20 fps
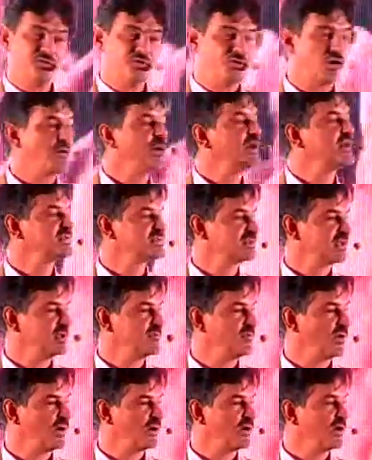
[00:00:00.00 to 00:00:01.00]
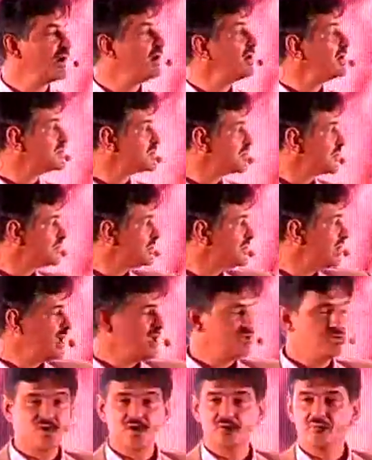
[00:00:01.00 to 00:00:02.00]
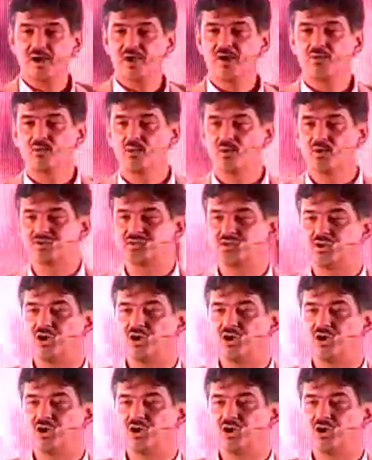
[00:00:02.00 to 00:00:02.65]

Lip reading: No, it isn't anymore. So today you can buy a Rolex, a